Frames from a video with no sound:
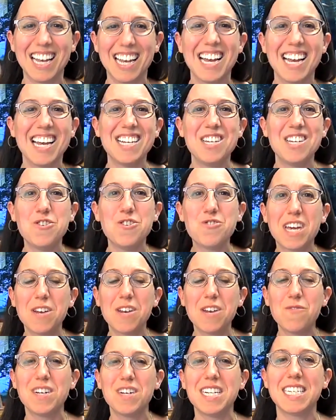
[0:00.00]
you
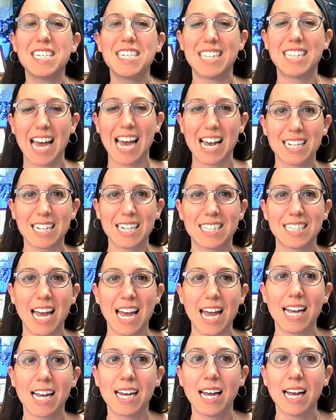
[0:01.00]
can read a text
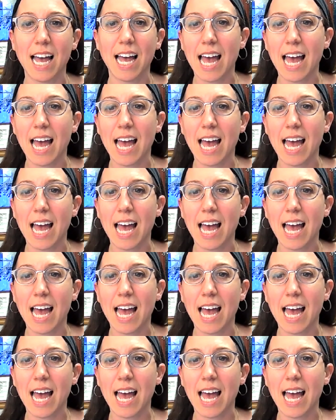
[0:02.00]
saying,